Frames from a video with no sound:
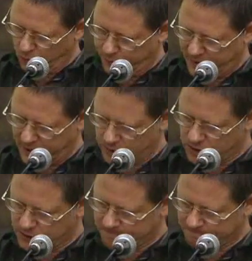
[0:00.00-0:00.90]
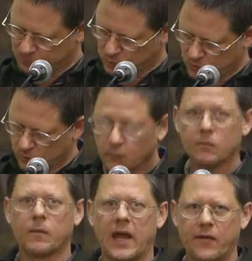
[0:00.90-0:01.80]
old paint,
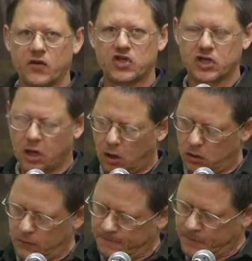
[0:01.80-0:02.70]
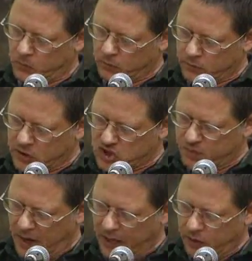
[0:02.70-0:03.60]
and the skull
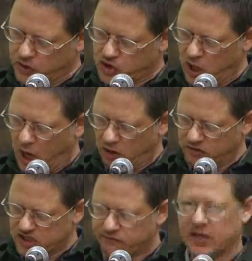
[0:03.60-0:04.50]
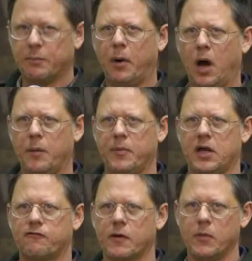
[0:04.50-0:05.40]
smiled jawlessly upon
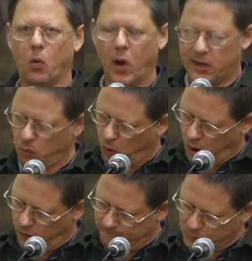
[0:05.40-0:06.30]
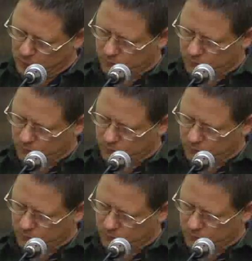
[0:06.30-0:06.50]
me from the white wall.